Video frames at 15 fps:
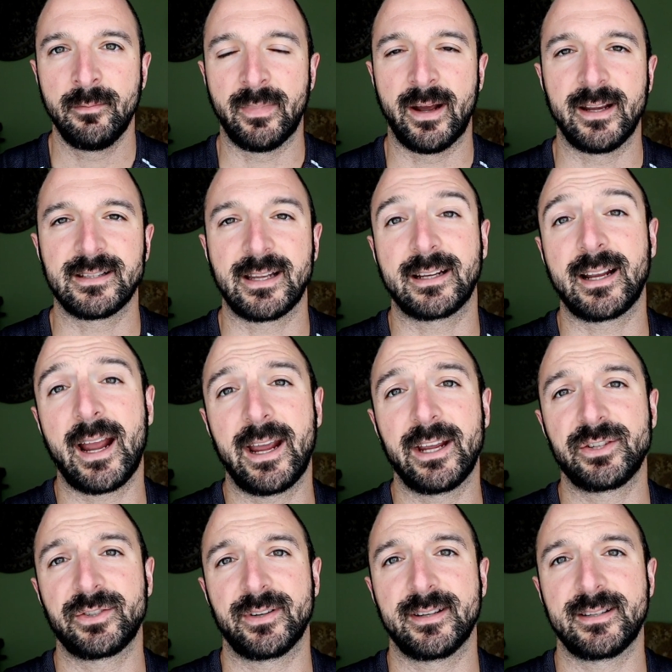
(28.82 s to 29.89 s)
My
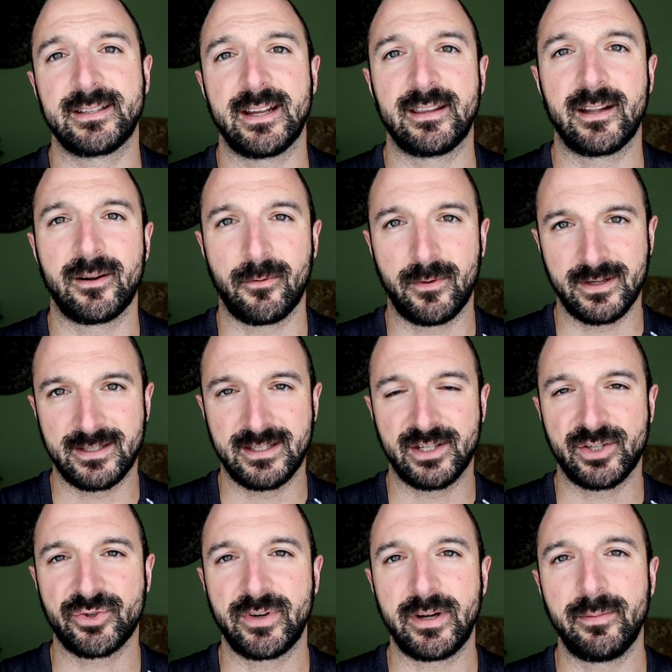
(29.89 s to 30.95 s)
psychiatrist said there was
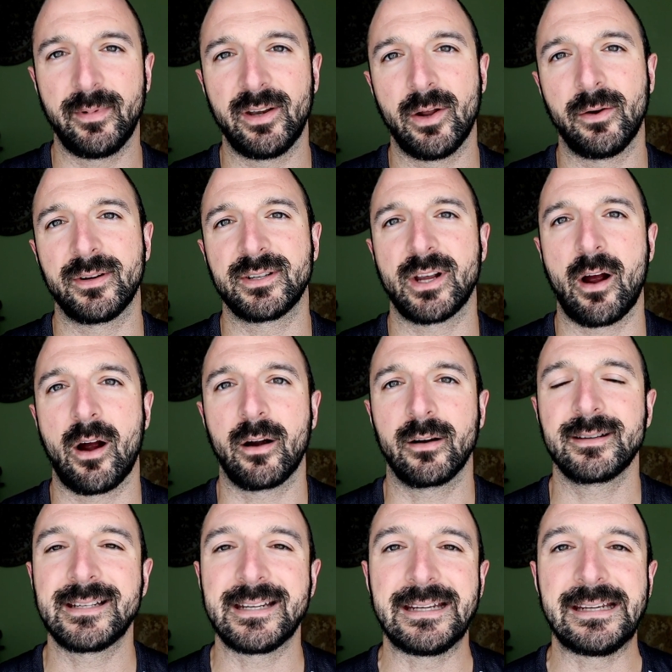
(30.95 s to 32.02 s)
this treatment known as
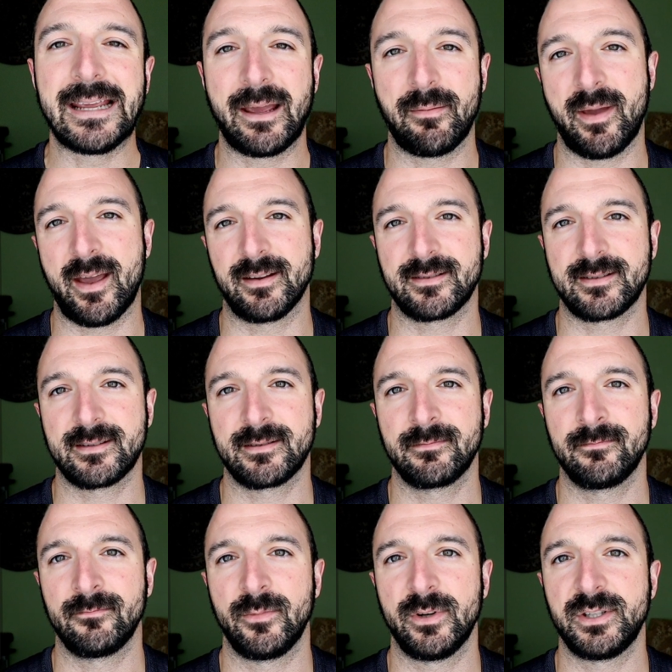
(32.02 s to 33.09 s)
RTMS,
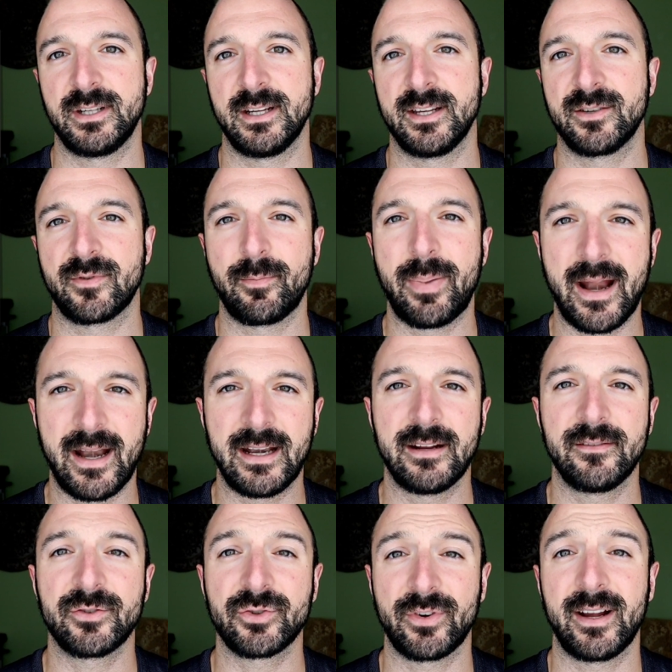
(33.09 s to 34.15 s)
which is
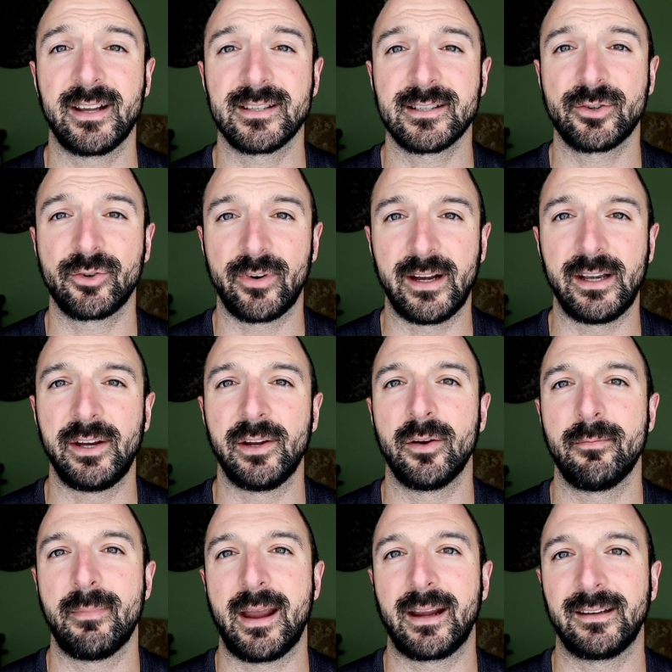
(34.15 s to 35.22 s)
repetitive
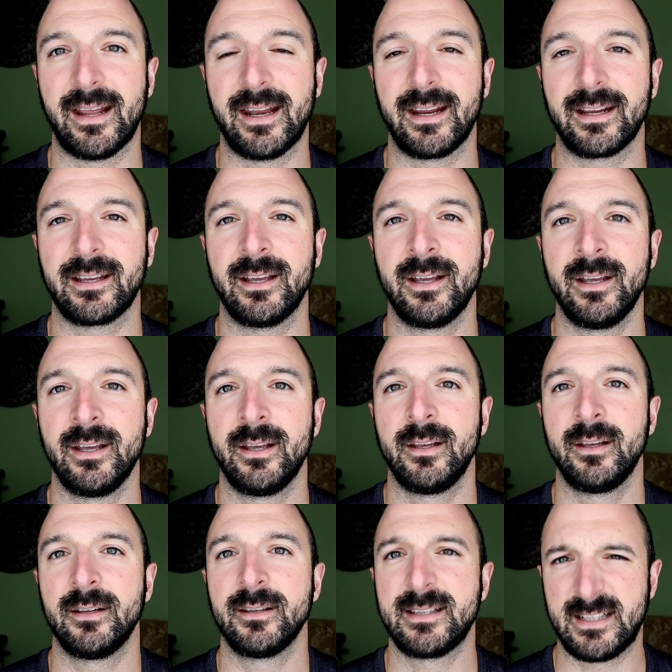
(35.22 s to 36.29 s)
transcranial magnetic
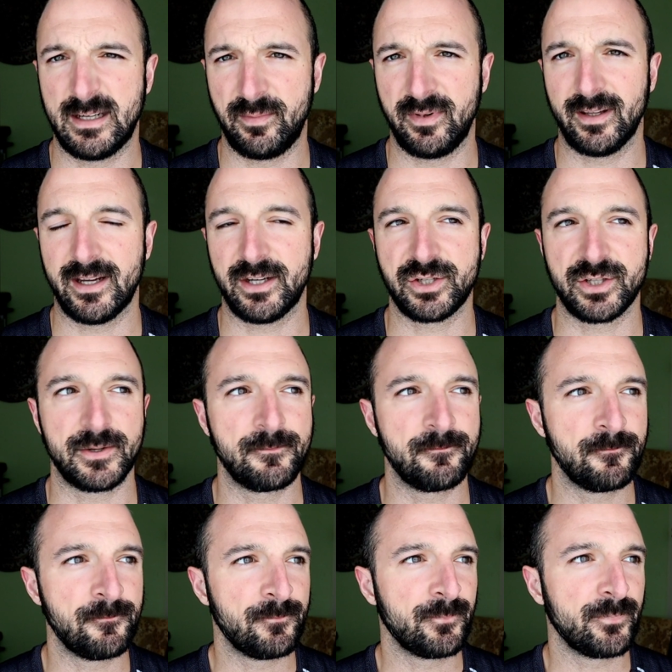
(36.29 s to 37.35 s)
stimulation.